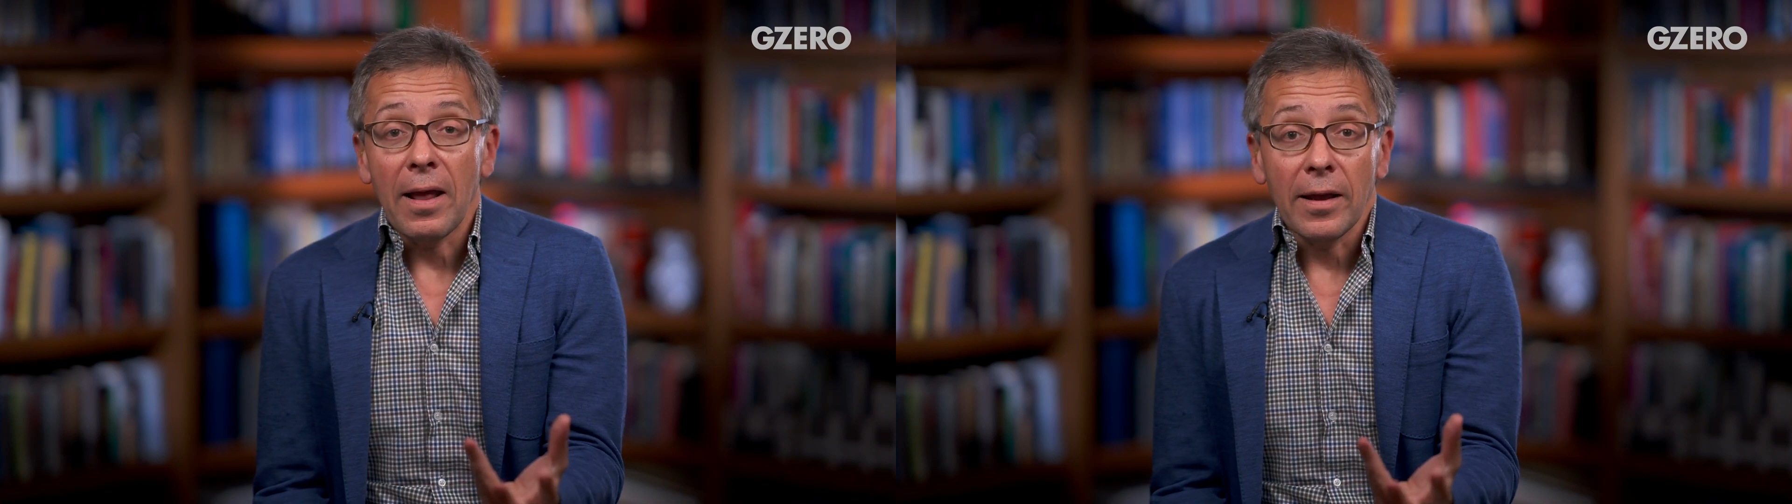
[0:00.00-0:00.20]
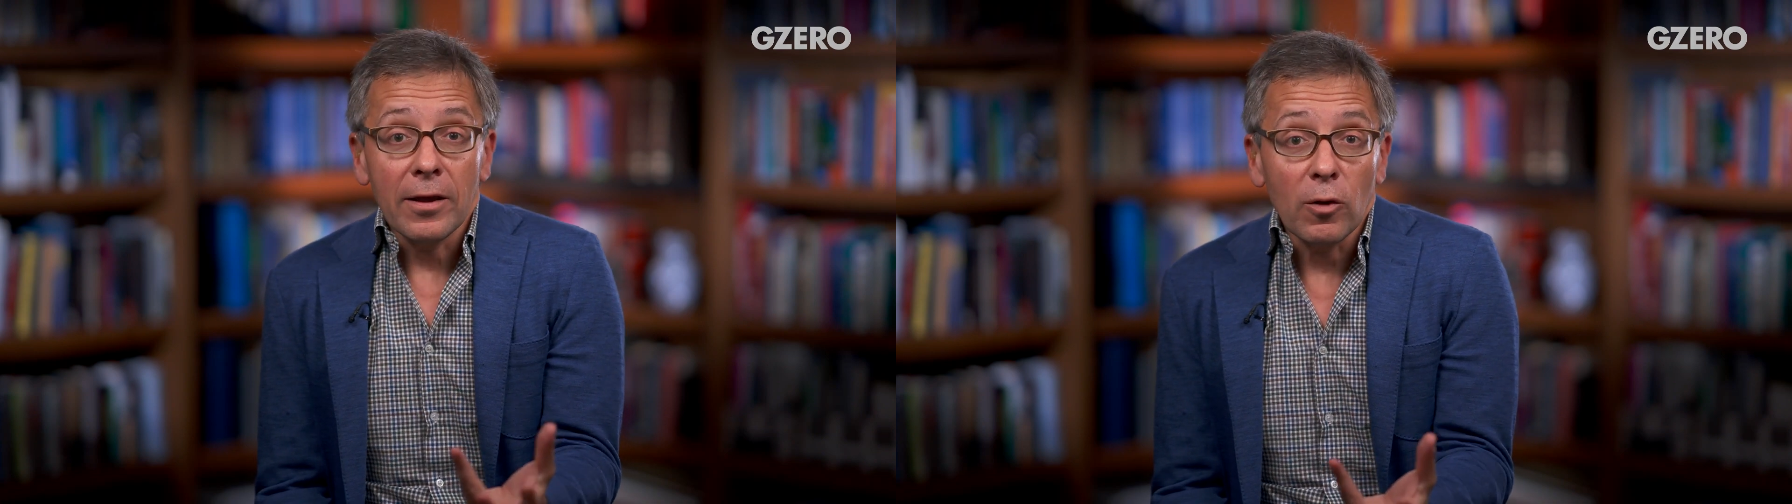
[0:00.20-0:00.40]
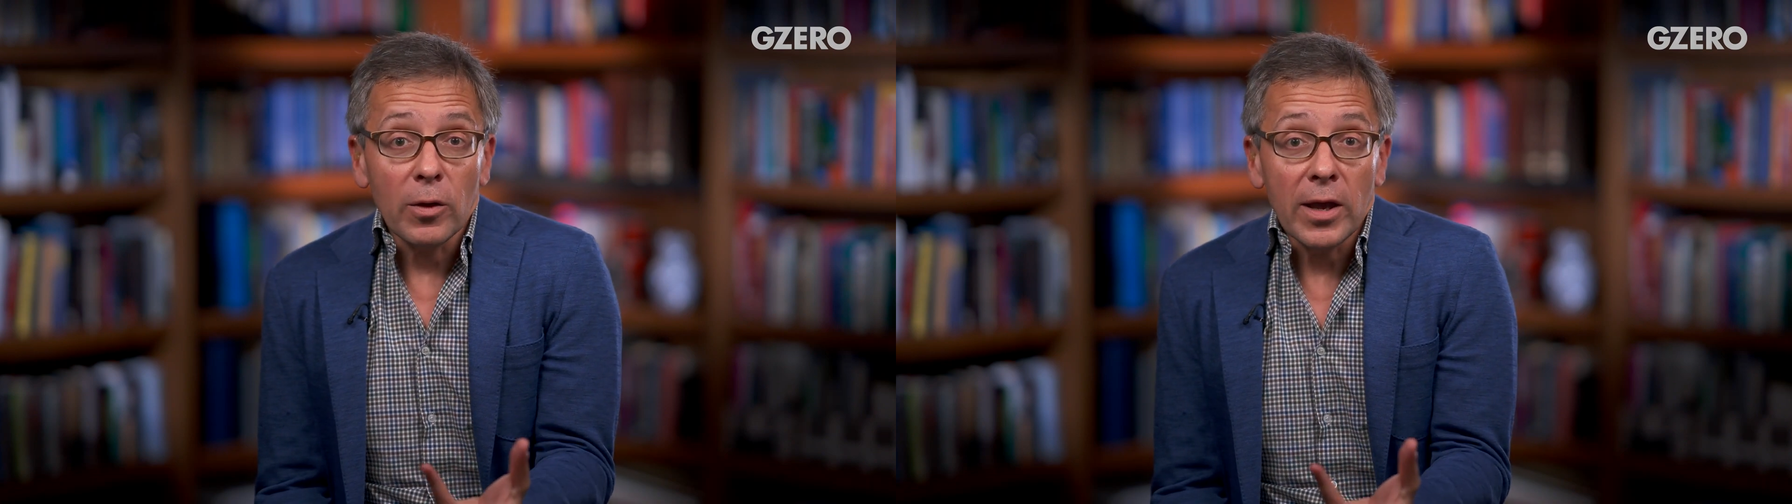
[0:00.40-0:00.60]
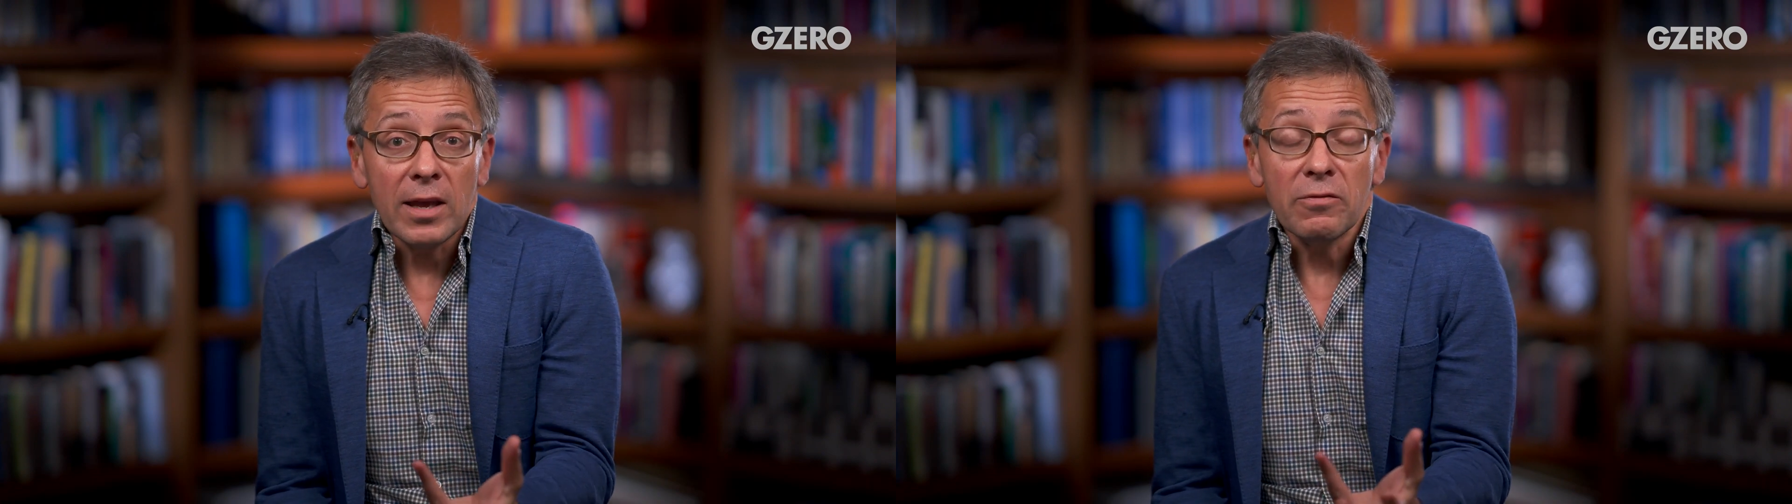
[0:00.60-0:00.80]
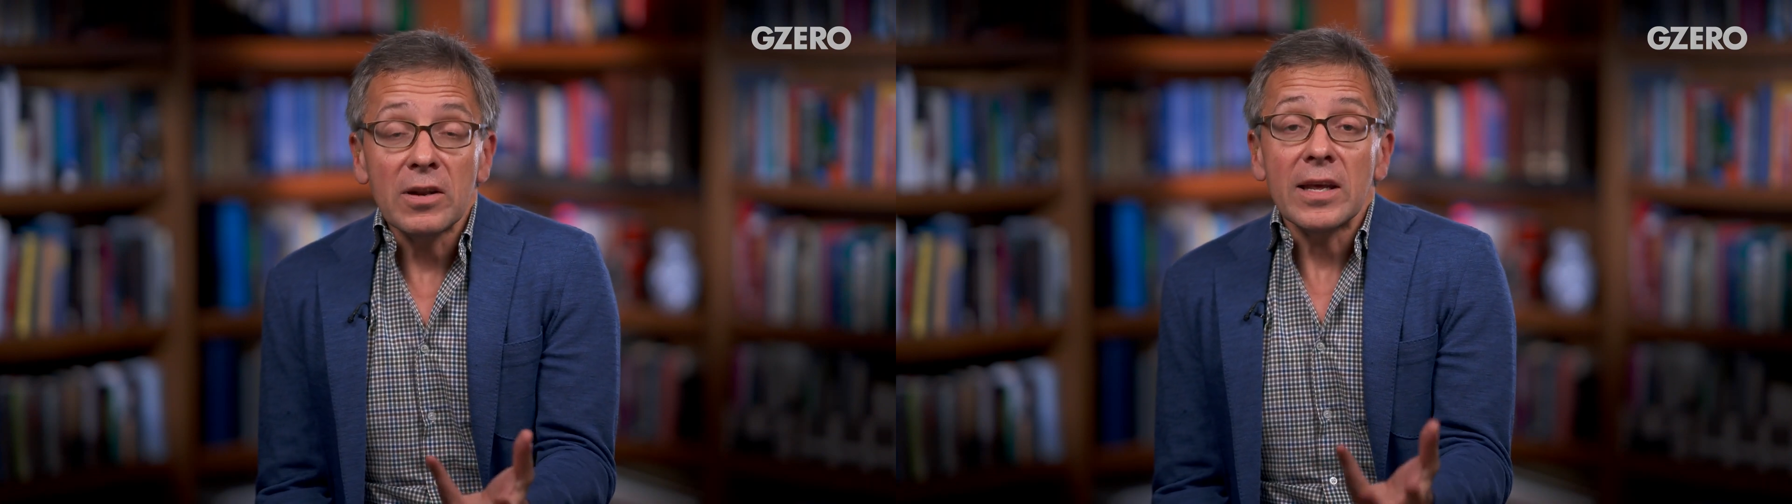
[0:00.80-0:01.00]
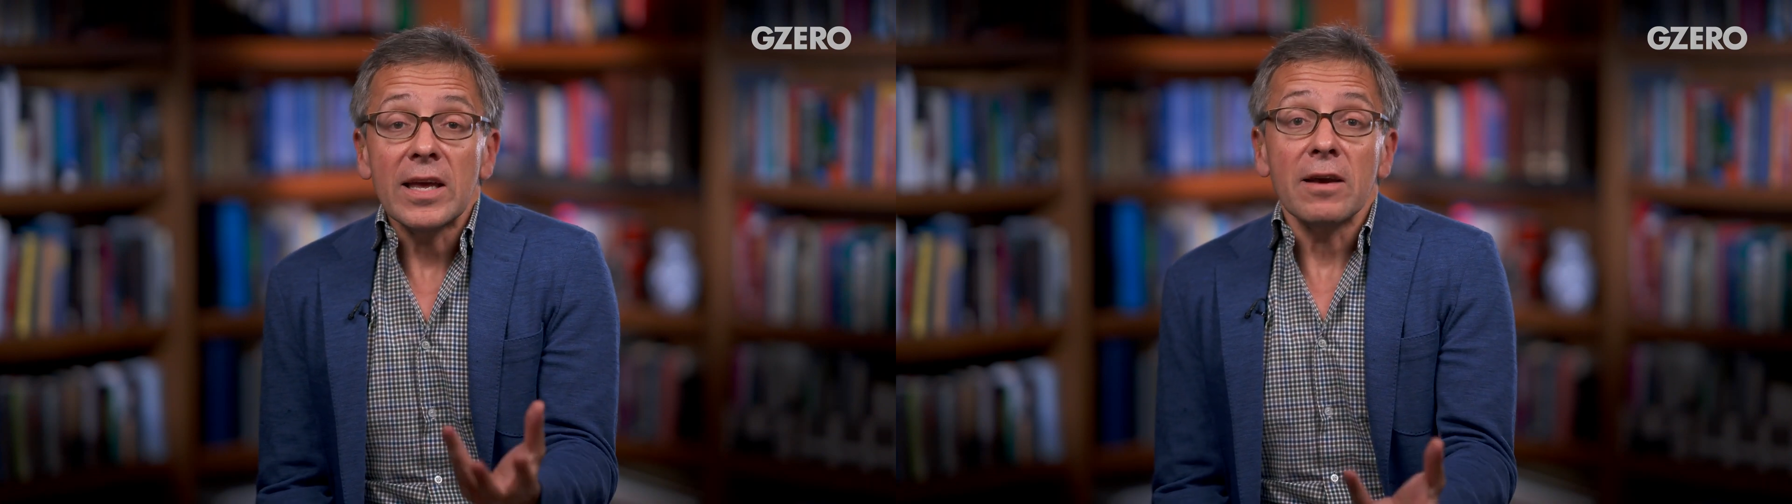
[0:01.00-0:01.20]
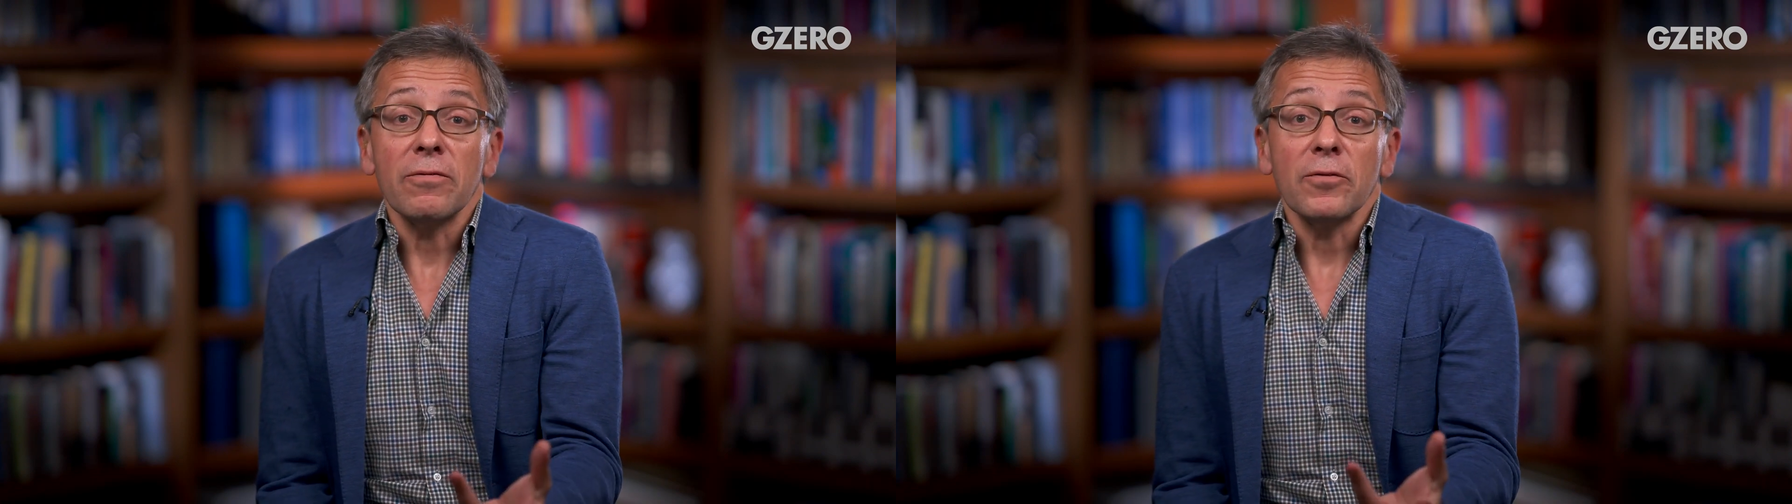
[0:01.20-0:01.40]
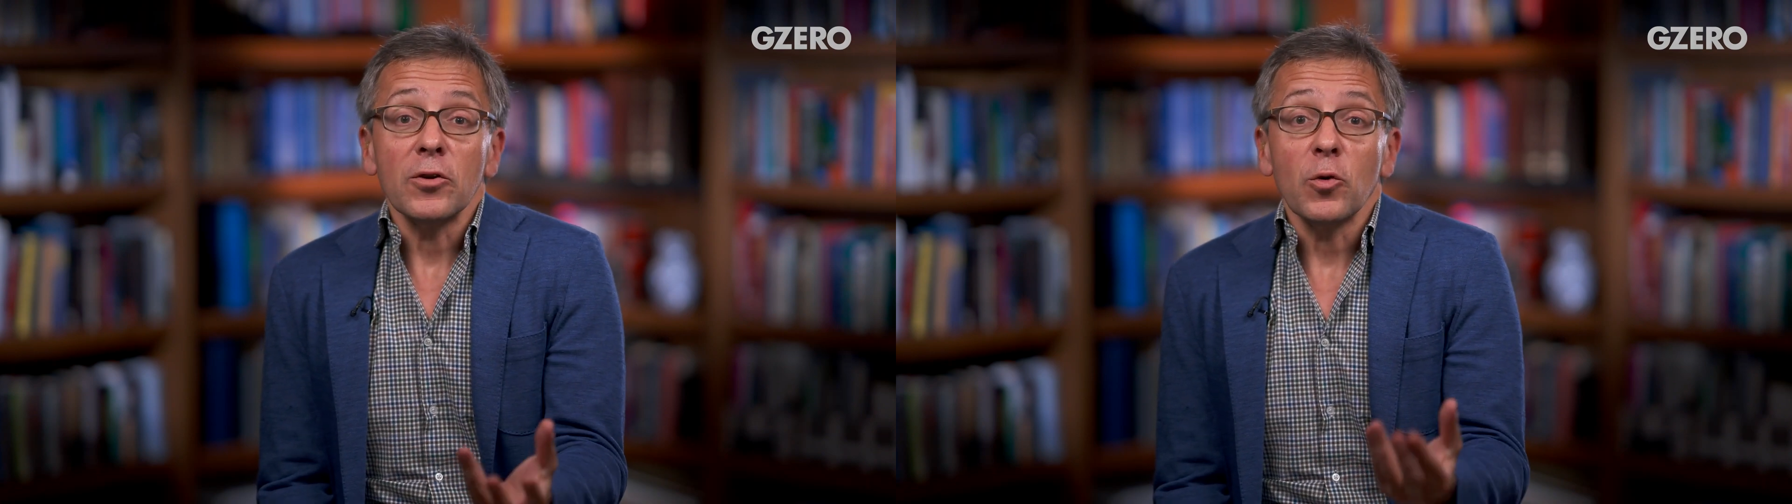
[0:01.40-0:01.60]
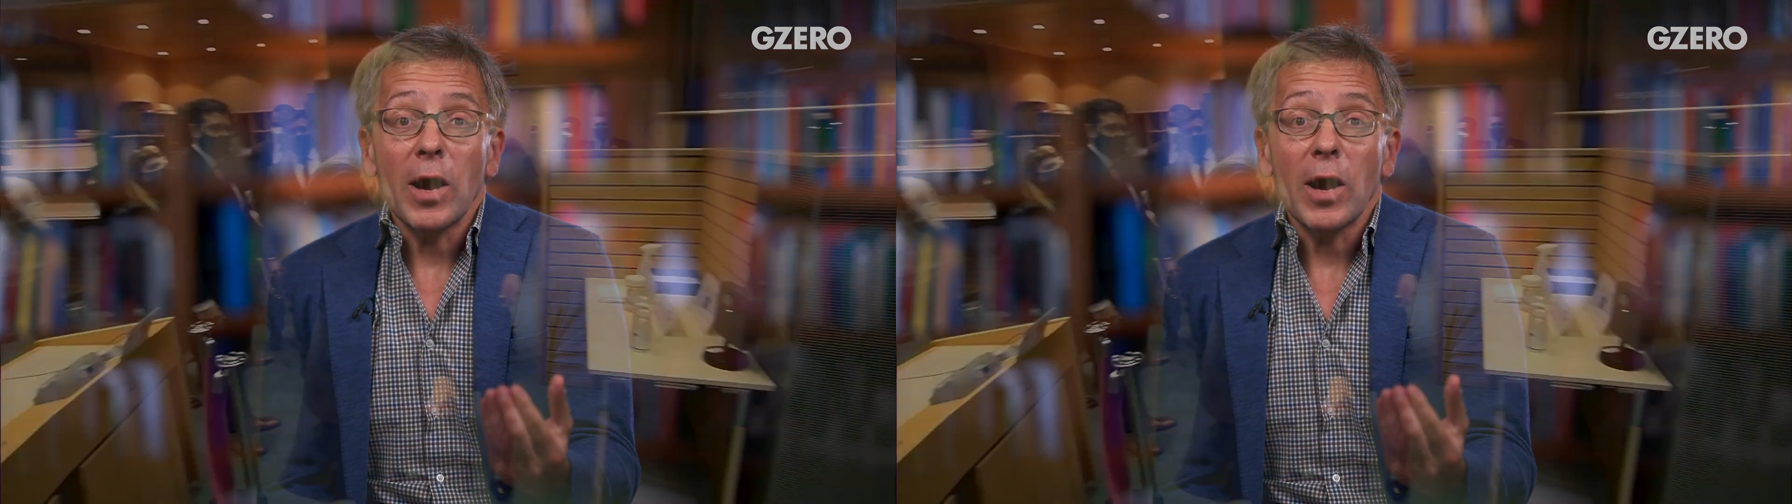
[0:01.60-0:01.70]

you know, even if you